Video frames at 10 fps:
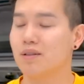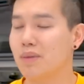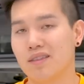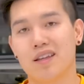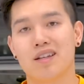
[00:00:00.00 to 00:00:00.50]
The
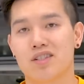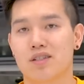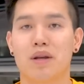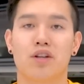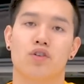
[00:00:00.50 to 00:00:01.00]
main thing is
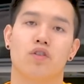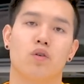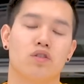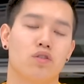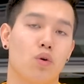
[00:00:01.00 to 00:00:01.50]
just making sure
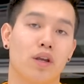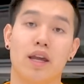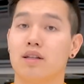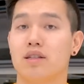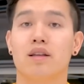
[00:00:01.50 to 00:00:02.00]
there's no
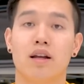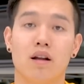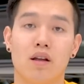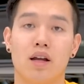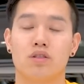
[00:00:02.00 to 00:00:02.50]
kinks in the
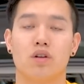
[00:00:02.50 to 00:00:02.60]
airline.